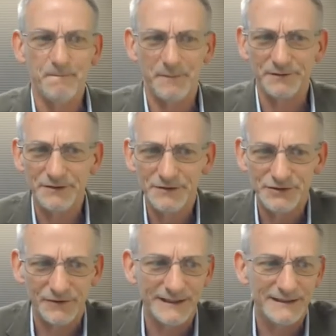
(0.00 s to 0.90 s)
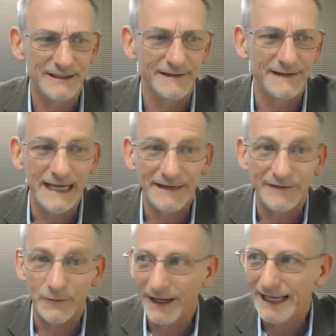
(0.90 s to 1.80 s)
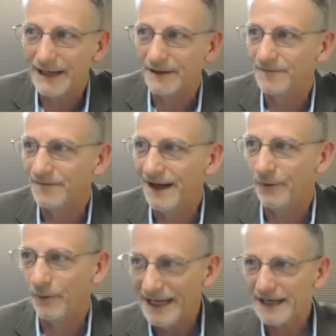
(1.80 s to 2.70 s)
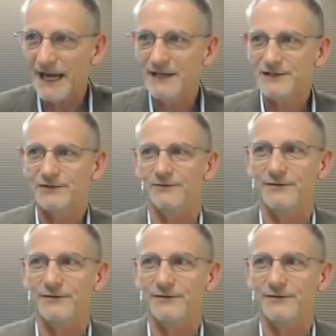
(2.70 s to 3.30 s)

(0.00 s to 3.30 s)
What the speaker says: Bill, you joined the Navy right out of high school.